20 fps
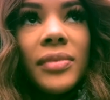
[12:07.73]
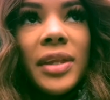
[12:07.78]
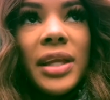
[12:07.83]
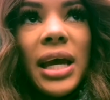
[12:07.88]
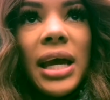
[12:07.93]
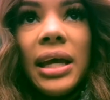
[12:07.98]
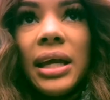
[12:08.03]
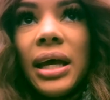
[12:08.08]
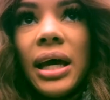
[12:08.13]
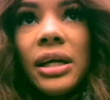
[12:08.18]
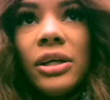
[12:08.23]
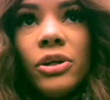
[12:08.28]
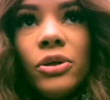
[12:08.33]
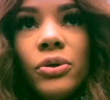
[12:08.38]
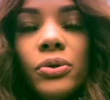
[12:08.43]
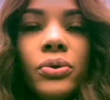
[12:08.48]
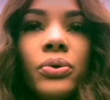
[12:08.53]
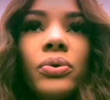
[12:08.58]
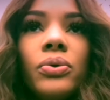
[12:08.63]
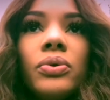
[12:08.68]
and I
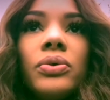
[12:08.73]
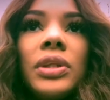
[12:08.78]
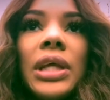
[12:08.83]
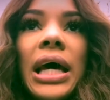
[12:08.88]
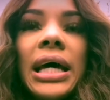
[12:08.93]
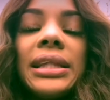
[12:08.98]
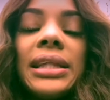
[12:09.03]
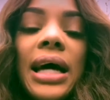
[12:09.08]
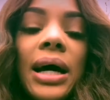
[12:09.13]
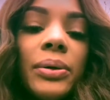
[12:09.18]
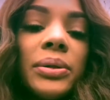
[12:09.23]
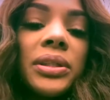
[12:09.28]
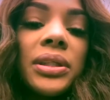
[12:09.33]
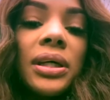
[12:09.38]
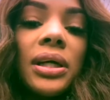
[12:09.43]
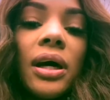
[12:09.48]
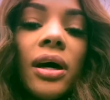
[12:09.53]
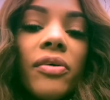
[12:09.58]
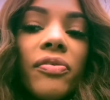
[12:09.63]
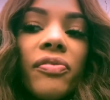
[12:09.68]
knew that that was
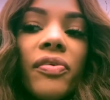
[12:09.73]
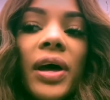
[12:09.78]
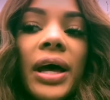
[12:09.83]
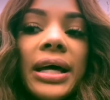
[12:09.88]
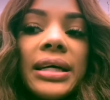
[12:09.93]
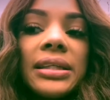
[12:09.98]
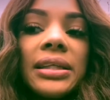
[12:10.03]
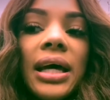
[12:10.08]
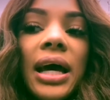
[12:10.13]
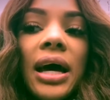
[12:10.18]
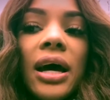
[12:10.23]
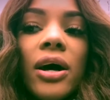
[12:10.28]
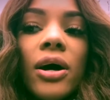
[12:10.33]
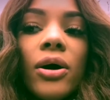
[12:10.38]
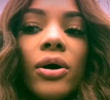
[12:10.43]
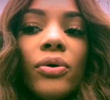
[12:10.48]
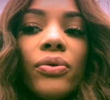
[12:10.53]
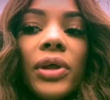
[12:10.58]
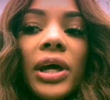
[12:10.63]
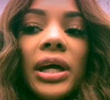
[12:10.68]
going to affect
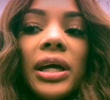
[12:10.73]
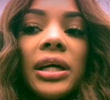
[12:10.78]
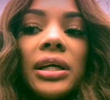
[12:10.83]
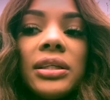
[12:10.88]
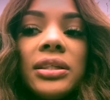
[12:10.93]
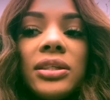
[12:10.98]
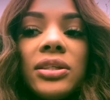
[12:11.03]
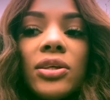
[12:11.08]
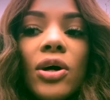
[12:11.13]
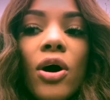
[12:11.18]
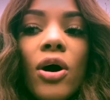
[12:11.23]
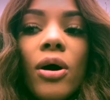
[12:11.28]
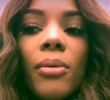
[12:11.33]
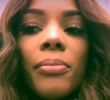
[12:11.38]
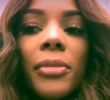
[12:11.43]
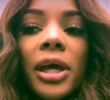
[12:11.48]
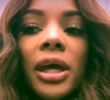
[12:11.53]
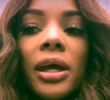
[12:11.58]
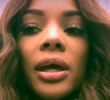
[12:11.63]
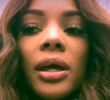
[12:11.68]
how they saw
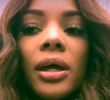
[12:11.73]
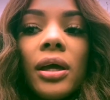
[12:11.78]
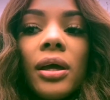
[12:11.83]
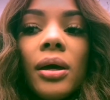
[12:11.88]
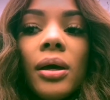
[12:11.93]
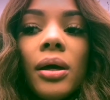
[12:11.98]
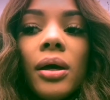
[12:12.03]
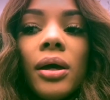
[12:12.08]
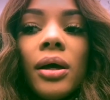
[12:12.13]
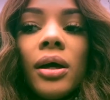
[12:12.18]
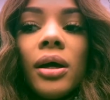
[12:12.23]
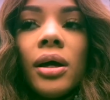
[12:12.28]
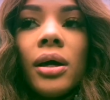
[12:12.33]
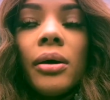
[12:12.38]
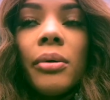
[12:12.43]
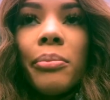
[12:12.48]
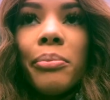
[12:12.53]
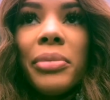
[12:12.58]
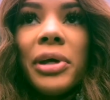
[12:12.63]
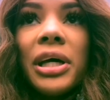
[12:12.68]
me,
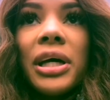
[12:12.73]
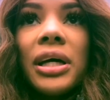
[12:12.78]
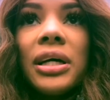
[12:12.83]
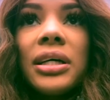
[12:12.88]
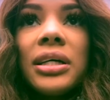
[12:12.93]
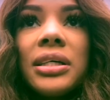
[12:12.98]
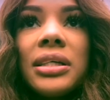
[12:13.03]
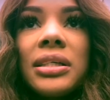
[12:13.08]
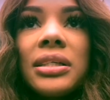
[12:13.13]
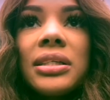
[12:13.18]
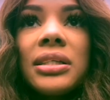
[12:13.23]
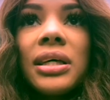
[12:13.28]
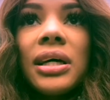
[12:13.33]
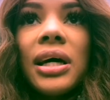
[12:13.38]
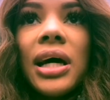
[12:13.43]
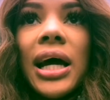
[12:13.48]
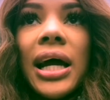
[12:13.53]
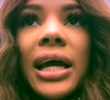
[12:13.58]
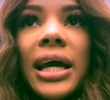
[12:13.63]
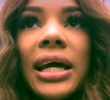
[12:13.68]
because
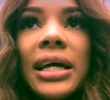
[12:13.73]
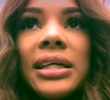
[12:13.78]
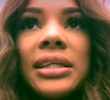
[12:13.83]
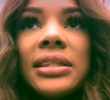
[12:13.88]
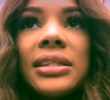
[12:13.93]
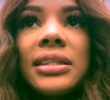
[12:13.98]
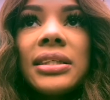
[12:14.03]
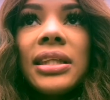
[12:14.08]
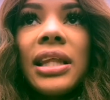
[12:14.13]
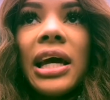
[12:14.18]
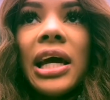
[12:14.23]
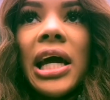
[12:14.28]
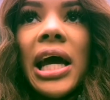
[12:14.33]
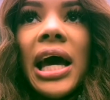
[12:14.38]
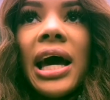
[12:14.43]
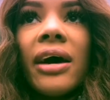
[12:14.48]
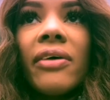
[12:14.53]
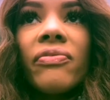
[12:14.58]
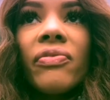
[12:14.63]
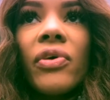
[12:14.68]
I guess they
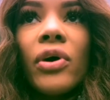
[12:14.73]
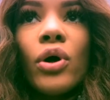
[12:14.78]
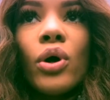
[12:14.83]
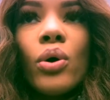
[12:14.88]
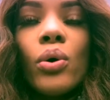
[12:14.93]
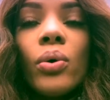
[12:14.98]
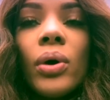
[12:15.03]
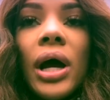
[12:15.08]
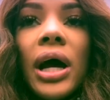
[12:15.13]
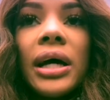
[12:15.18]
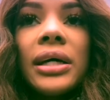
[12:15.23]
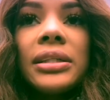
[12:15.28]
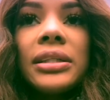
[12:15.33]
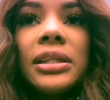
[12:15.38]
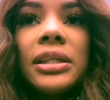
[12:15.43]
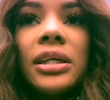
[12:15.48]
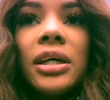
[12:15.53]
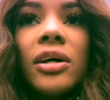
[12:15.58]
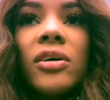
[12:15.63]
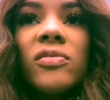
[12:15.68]
have their own
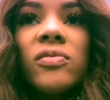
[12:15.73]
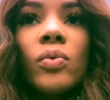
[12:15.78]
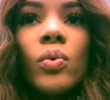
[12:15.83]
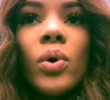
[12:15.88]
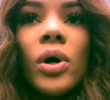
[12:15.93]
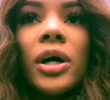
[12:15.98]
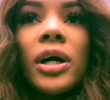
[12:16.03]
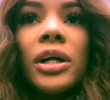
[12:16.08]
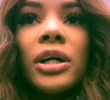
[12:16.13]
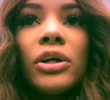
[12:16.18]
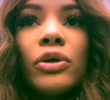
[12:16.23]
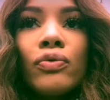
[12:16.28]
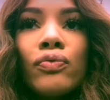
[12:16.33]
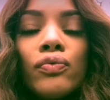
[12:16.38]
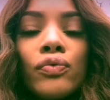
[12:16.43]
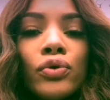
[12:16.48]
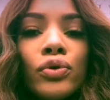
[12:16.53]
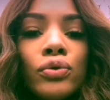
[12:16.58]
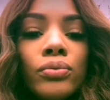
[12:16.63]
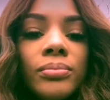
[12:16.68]
idea of what
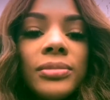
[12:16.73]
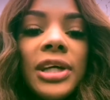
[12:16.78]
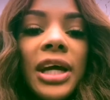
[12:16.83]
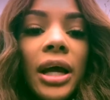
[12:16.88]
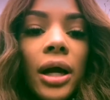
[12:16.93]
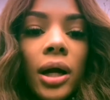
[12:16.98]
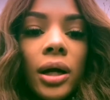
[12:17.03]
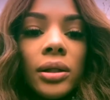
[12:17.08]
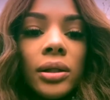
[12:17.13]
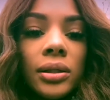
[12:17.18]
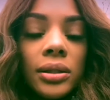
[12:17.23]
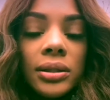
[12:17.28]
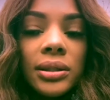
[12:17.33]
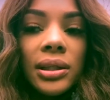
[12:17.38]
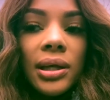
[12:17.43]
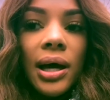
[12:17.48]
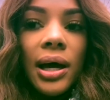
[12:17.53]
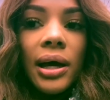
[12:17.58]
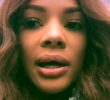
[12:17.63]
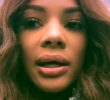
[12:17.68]
groomed hair
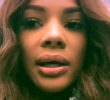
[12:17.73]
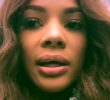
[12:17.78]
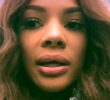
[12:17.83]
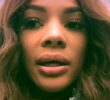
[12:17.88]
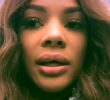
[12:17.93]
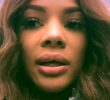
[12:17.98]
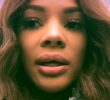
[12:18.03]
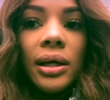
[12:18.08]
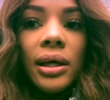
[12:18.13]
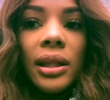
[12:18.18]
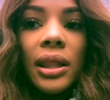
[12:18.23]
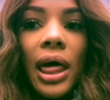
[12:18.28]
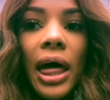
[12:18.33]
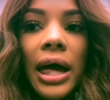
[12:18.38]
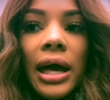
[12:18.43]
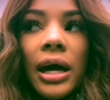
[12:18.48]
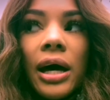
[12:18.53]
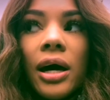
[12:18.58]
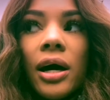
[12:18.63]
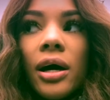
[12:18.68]
looks like.
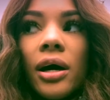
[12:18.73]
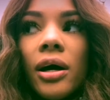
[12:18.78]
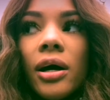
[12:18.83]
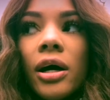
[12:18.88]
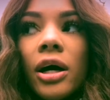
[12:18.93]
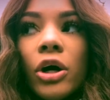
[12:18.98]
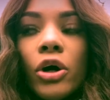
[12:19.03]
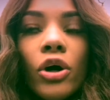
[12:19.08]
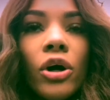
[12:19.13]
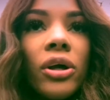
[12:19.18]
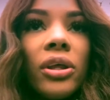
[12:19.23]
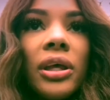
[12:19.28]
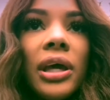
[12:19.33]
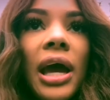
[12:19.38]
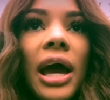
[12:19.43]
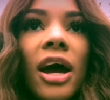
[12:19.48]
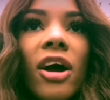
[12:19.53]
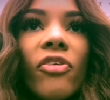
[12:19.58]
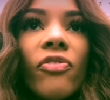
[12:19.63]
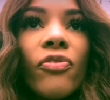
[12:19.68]
Like a curly
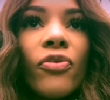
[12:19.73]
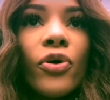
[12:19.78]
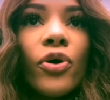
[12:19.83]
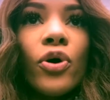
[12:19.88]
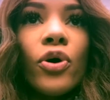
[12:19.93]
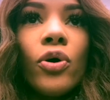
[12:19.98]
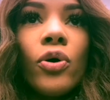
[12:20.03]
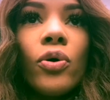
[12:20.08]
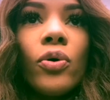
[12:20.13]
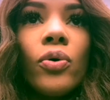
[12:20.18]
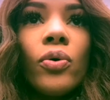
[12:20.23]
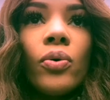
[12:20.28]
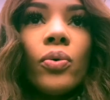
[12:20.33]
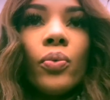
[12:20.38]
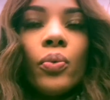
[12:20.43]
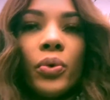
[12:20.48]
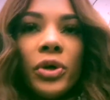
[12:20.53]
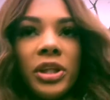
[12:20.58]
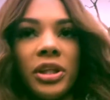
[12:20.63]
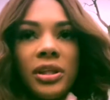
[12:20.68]
afro
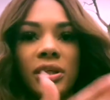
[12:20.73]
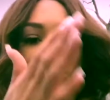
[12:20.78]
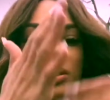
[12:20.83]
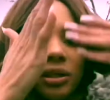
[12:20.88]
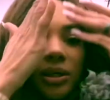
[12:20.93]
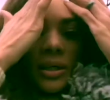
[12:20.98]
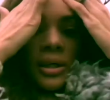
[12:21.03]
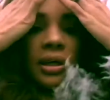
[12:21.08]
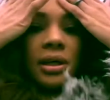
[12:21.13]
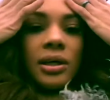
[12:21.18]
with the